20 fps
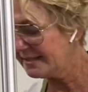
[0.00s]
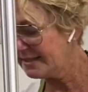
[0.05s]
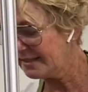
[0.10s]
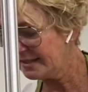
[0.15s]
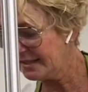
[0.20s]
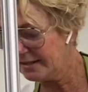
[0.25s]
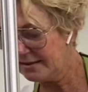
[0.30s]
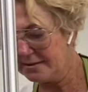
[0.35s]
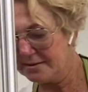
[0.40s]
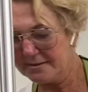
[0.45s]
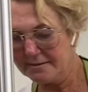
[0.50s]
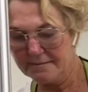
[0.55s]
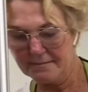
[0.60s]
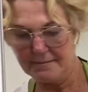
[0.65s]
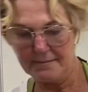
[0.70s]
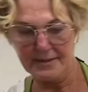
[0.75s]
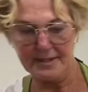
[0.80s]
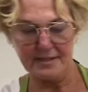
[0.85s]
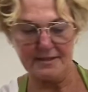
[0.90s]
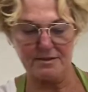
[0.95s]
here
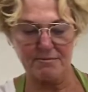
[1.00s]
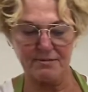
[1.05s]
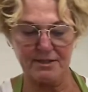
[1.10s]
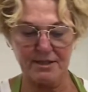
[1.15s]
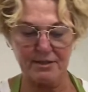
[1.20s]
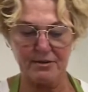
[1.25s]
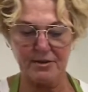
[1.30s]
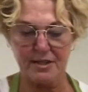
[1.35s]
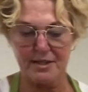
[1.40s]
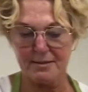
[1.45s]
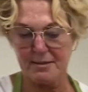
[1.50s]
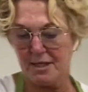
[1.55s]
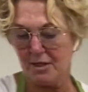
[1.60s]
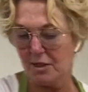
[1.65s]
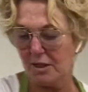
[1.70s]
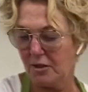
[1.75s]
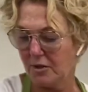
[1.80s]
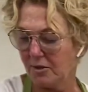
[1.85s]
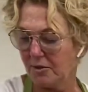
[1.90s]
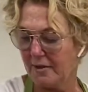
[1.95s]
because we are gonna
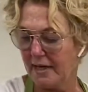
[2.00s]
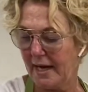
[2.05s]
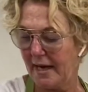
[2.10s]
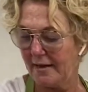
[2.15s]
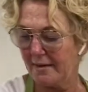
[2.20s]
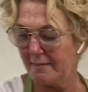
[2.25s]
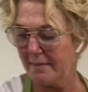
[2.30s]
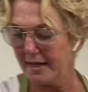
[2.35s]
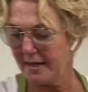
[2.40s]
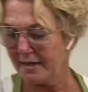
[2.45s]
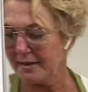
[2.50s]
learn how to make